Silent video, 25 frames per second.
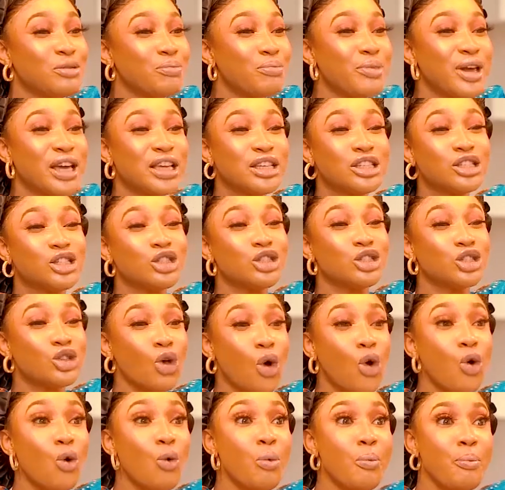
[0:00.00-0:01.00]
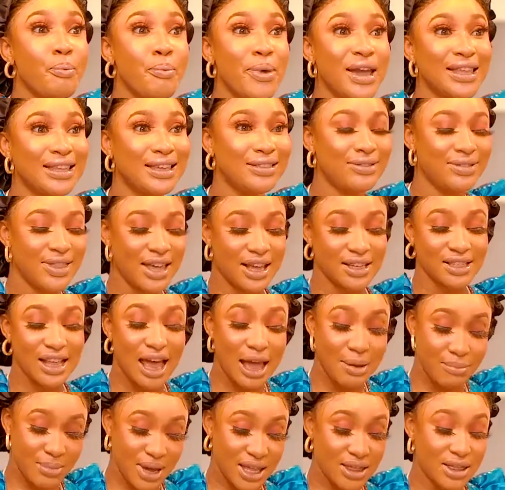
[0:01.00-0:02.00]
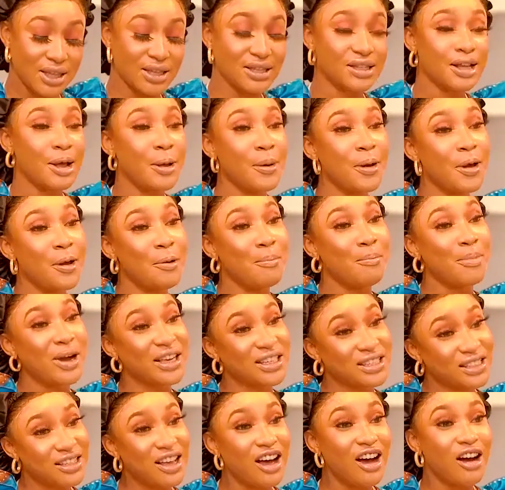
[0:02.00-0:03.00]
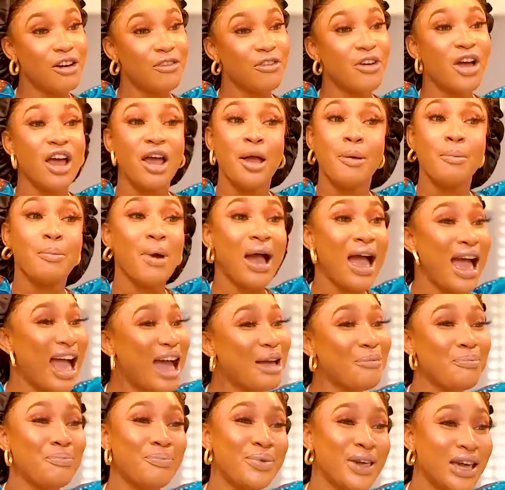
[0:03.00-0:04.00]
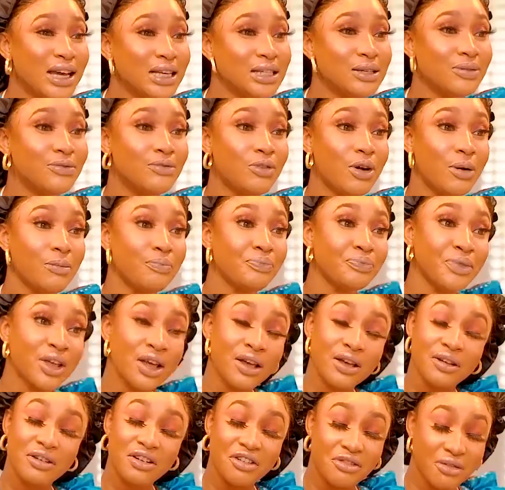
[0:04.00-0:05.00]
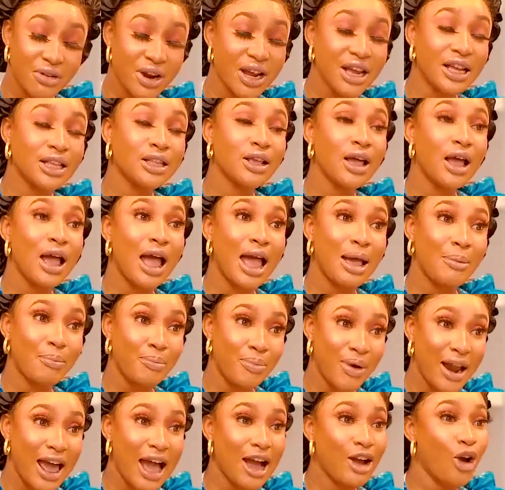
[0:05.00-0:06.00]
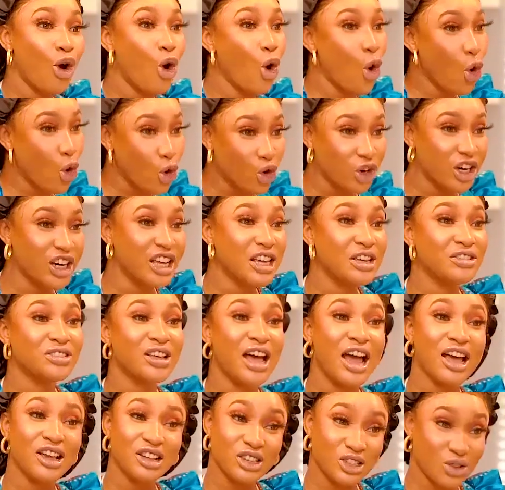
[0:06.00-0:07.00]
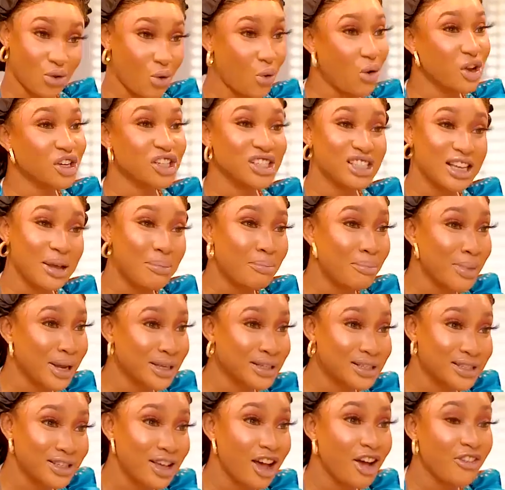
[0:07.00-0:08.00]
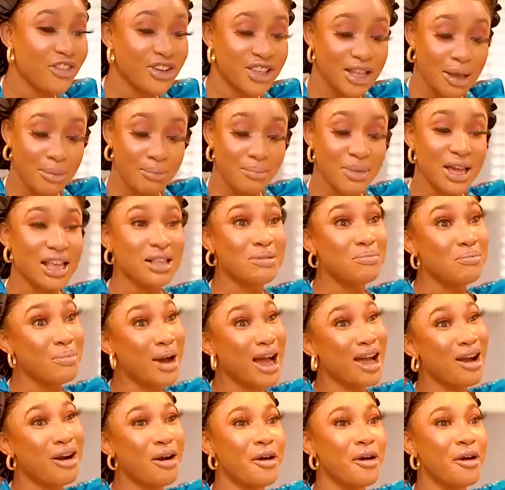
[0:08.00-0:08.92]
to make so many things. I made this myself, handpicked from green and black olives. I squashed them myself and I made my